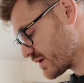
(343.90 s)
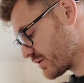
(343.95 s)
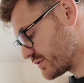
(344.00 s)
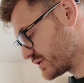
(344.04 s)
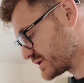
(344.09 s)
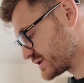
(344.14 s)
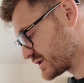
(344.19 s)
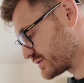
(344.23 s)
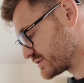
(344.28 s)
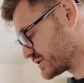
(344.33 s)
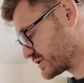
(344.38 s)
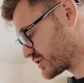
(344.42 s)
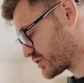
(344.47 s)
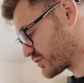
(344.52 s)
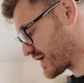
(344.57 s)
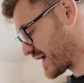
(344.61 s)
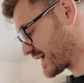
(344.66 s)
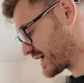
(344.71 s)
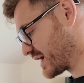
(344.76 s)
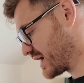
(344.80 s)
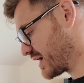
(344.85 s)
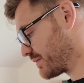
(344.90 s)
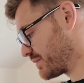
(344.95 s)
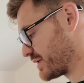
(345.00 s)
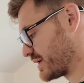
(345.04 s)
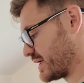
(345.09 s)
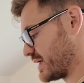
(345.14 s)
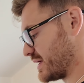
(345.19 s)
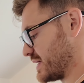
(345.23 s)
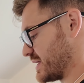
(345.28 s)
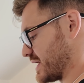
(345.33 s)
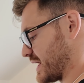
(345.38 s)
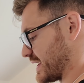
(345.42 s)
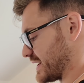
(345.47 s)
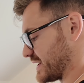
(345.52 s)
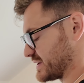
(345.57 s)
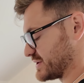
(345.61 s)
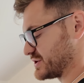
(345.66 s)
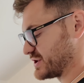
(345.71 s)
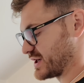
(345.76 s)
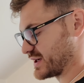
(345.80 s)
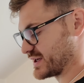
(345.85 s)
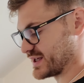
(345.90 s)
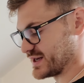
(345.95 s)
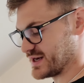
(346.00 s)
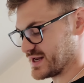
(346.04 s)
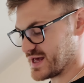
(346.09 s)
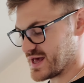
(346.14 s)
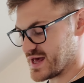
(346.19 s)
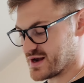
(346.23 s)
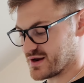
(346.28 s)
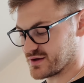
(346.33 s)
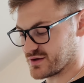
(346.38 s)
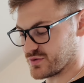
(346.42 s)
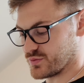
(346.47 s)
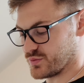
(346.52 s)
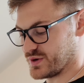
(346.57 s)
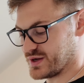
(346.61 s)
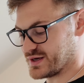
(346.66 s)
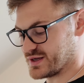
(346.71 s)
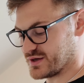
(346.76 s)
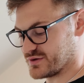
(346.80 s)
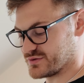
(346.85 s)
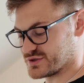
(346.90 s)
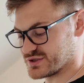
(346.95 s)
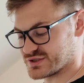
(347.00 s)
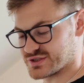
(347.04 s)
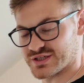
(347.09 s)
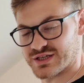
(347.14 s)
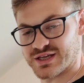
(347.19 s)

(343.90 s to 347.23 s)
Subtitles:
which I'll just crack up and I'll chuck in there like a weirdo just